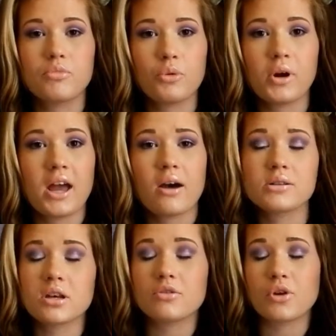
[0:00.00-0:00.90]
3
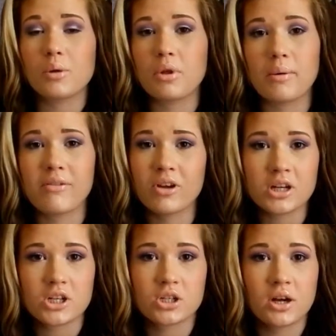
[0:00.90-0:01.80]
hours after I apply my
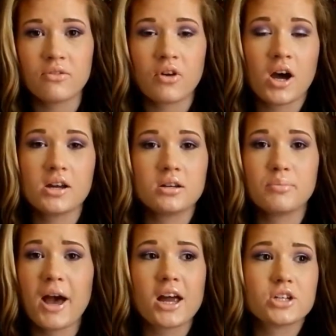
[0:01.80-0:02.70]
foundation I find
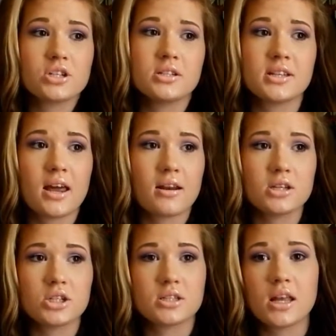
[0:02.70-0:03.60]
patches that are just,